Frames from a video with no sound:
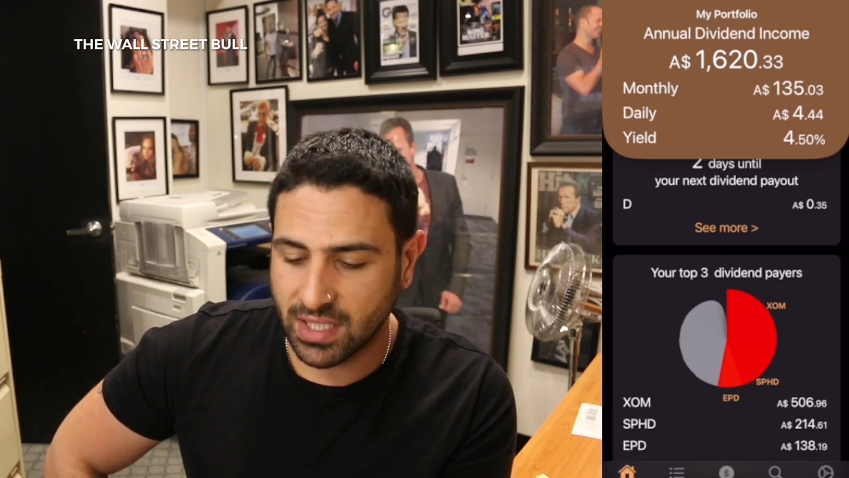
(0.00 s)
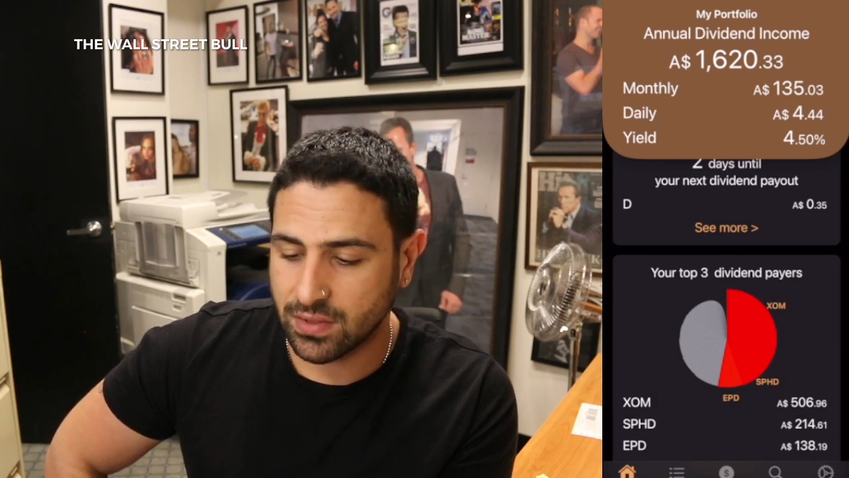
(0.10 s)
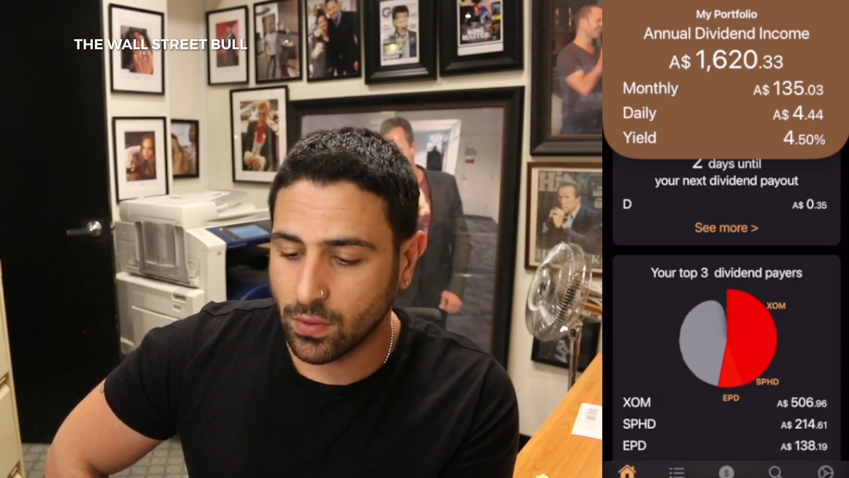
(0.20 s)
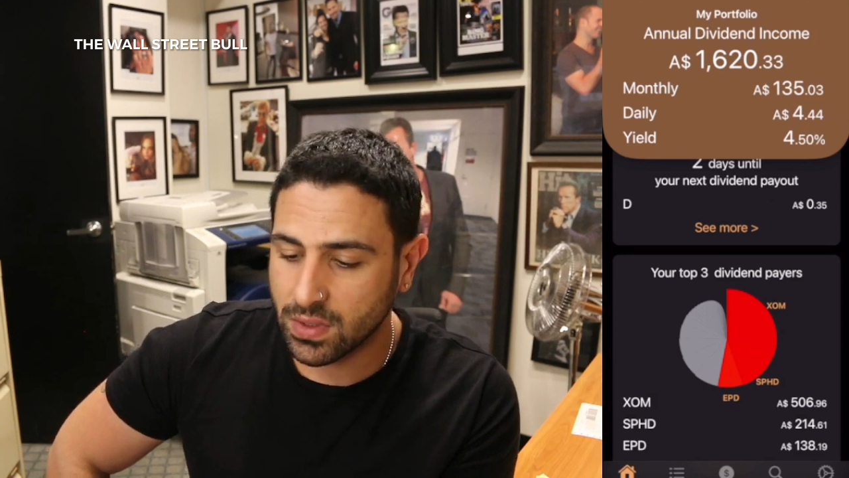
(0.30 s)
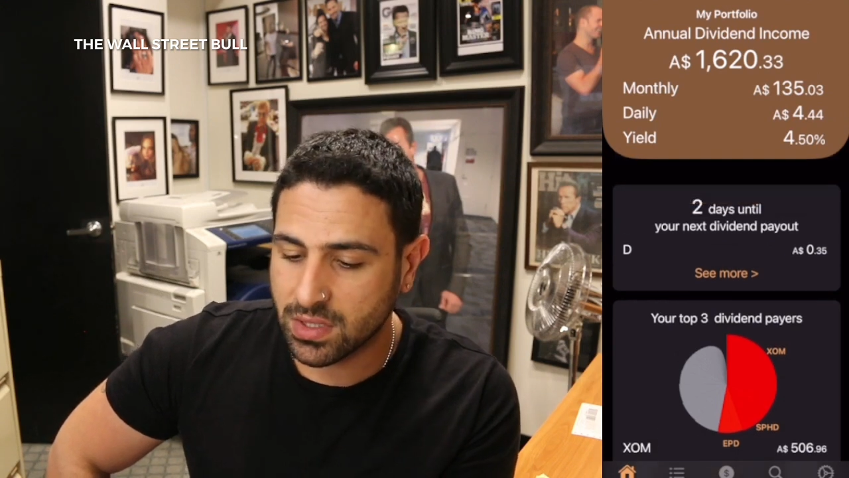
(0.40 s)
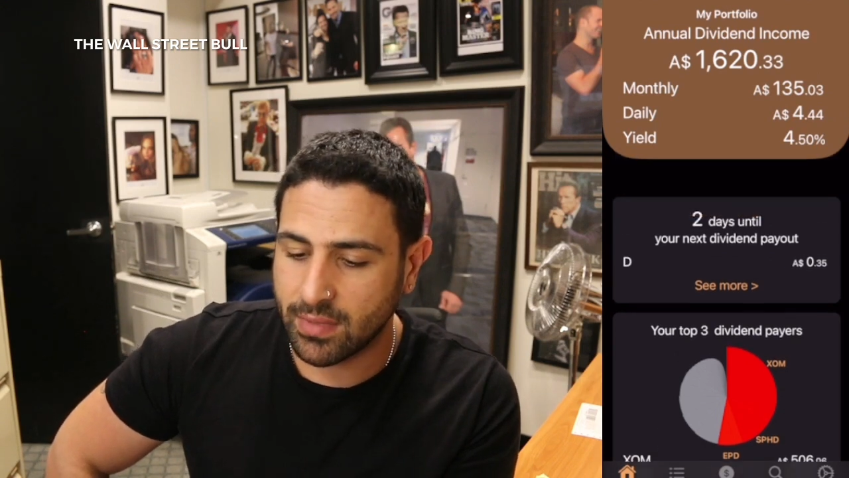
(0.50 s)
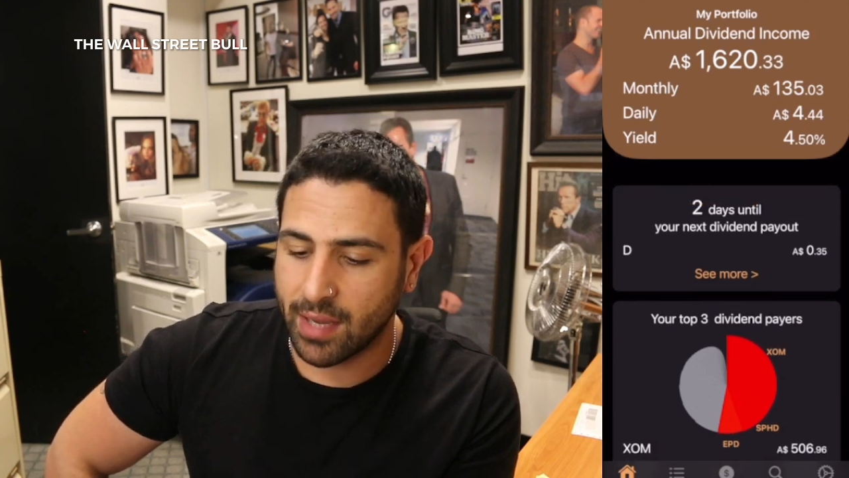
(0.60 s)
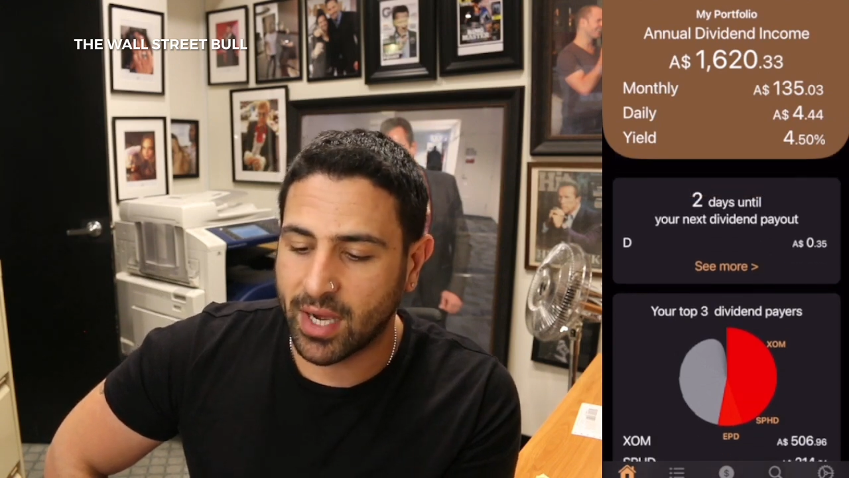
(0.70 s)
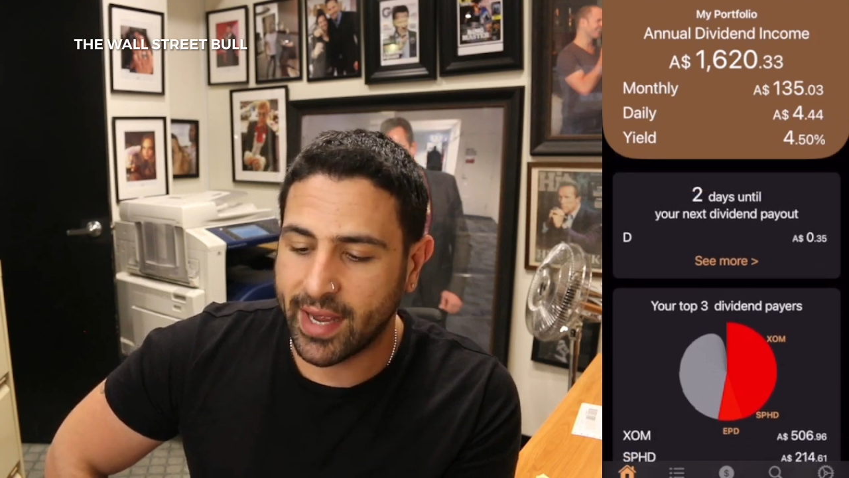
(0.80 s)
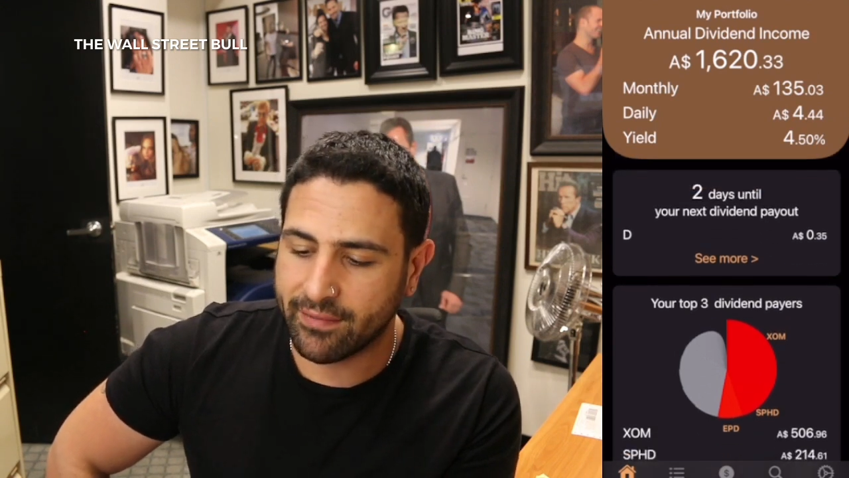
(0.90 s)
That's awesome.
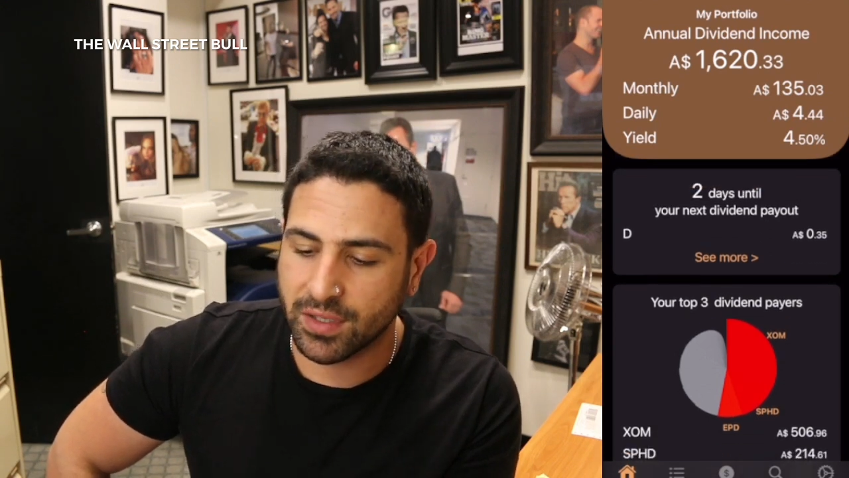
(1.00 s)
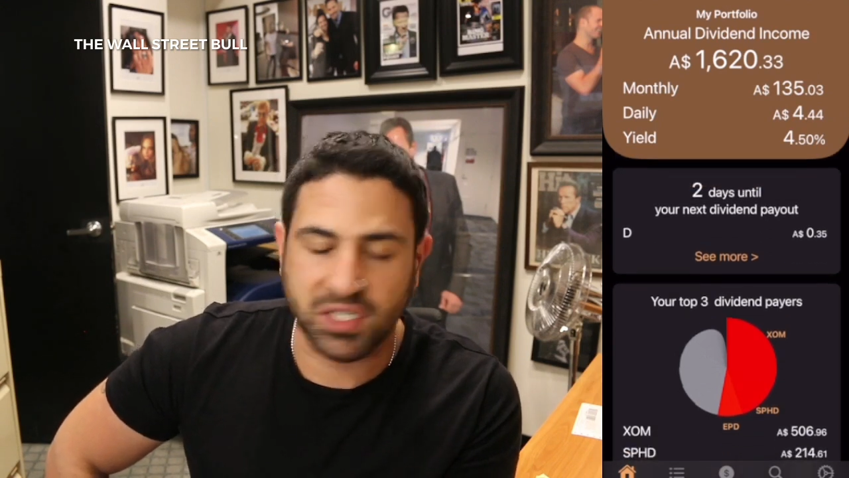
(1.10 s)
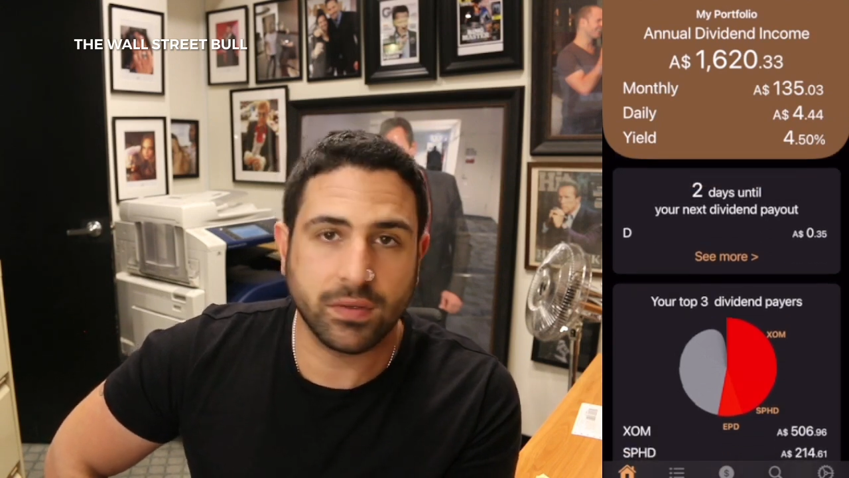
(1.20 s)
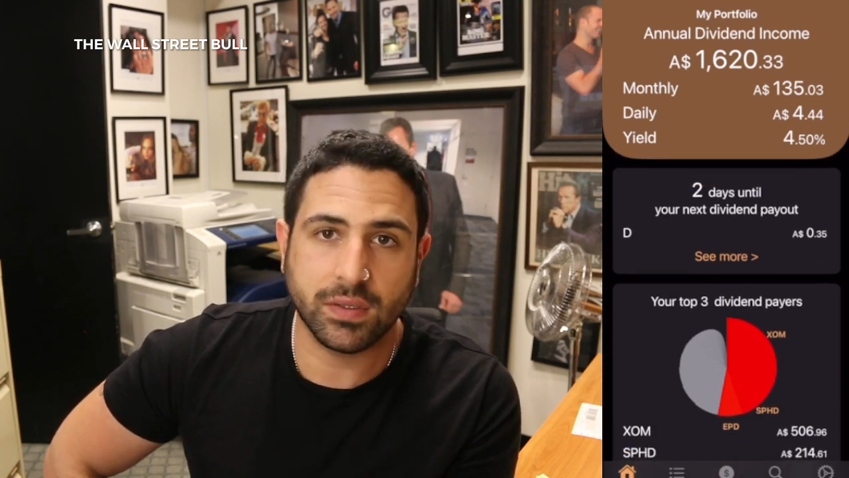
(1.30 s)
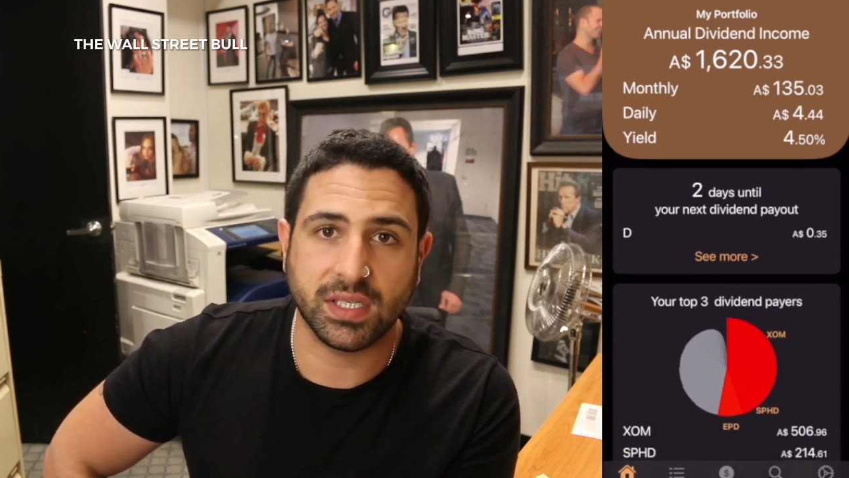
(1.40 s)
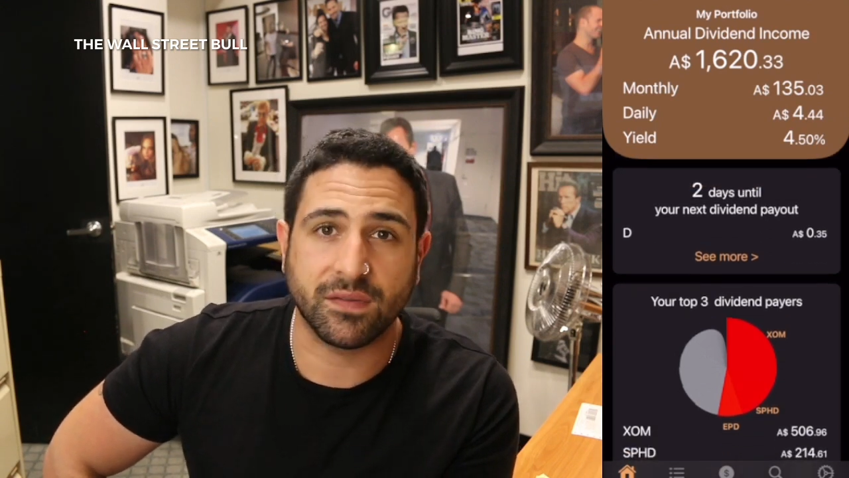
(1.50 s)
And my average yield is